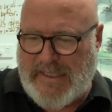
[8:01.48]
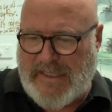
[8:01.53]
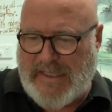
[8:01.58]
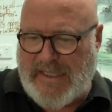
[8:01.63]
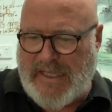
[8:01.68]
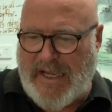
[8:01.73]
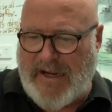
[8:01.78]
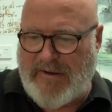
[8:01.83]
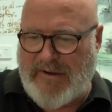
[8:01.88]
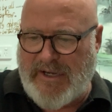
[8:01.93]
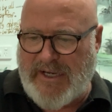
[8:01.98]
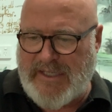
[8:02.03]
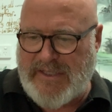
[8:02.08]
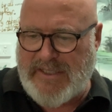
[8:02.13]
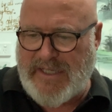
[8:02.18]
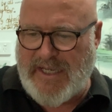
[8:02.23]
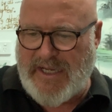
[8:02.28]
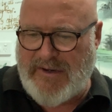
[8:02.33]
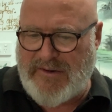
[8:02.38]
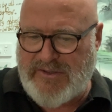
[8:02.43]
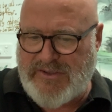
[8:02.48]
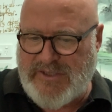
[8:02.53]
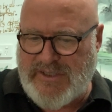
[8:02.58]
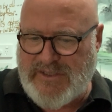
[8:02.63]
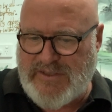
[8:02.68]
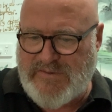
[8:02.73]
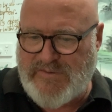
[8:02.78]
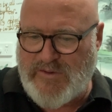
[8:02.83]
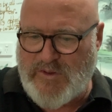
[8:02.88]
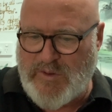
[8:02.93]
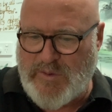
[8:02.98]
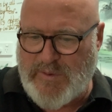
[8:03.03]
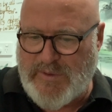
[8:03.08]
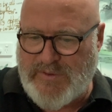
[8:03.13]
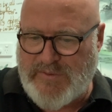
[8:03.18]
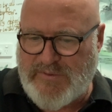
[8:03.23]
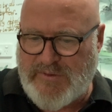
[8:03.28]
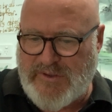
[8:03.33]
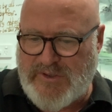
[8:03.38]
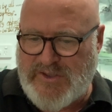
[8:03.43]
carrying the heritage forward
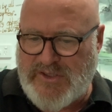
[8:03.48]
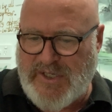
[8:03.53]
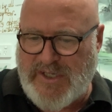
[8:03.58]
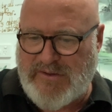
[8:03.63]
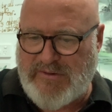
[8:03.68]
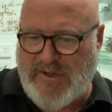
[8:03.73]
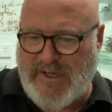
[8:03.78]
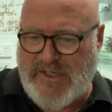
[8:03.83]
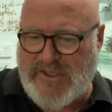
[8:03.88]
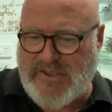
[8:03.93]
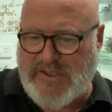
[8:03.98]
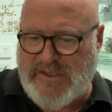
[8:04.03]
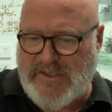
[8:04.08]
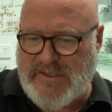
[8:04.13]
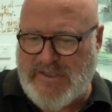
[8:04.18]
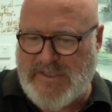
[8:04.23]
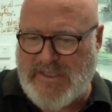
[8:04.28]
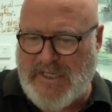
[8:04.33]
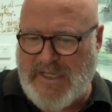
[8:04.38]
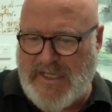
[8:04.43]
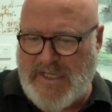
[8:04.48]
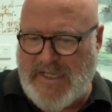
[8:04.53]
through generations,